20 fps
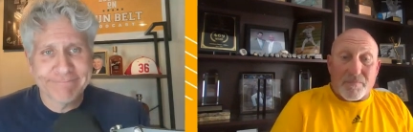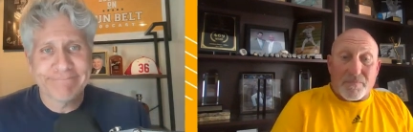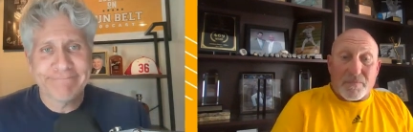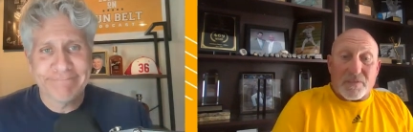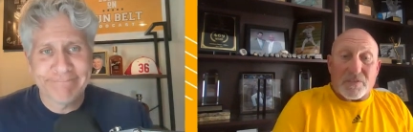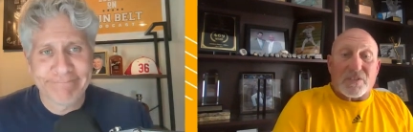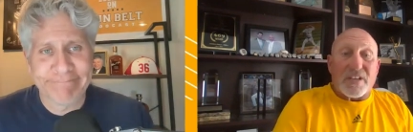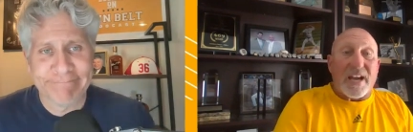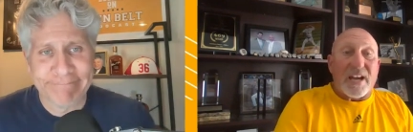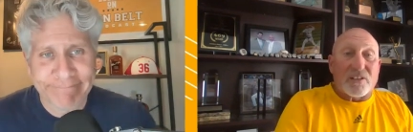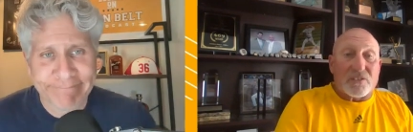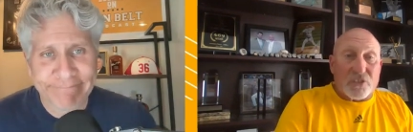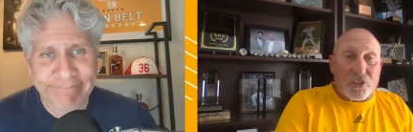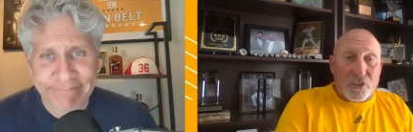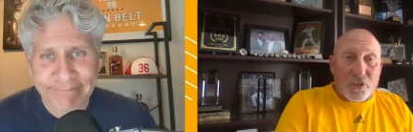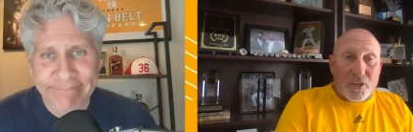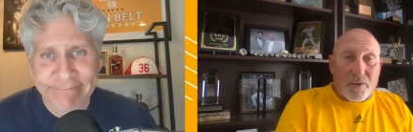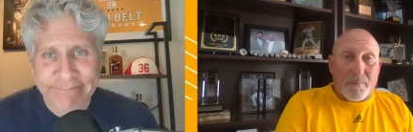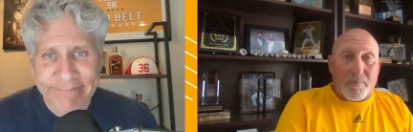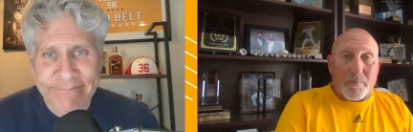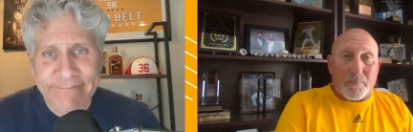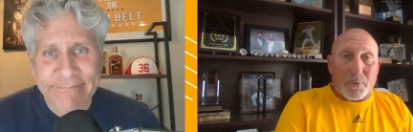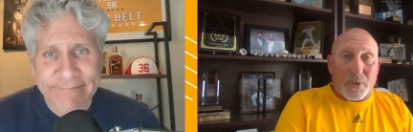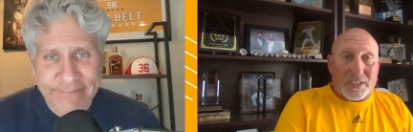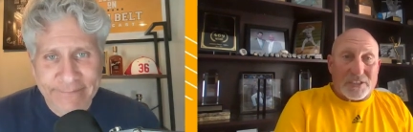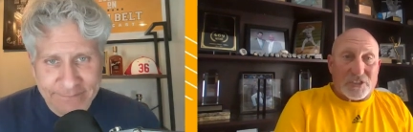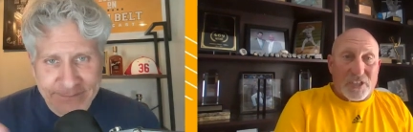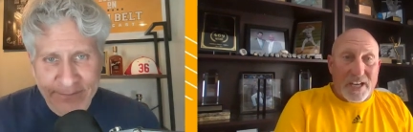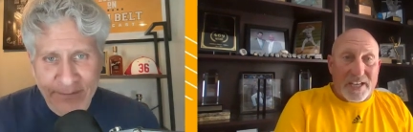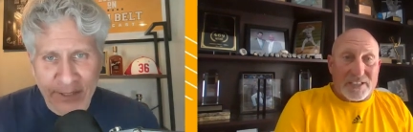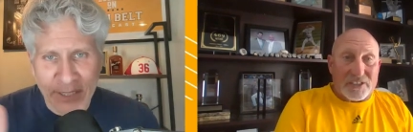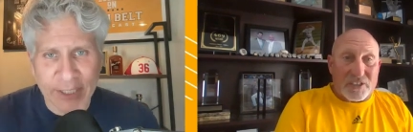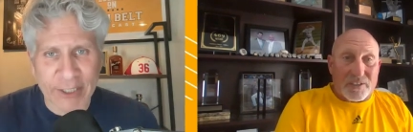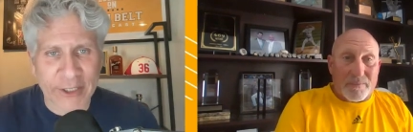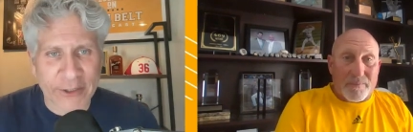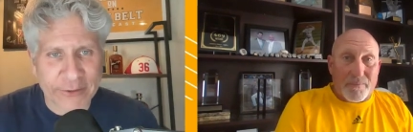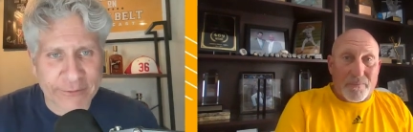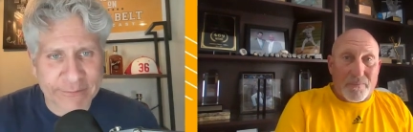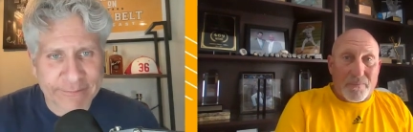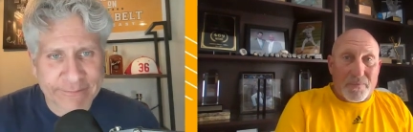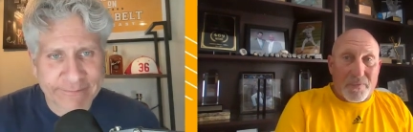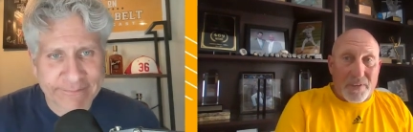Speaker 1: Sounds good. Thank you.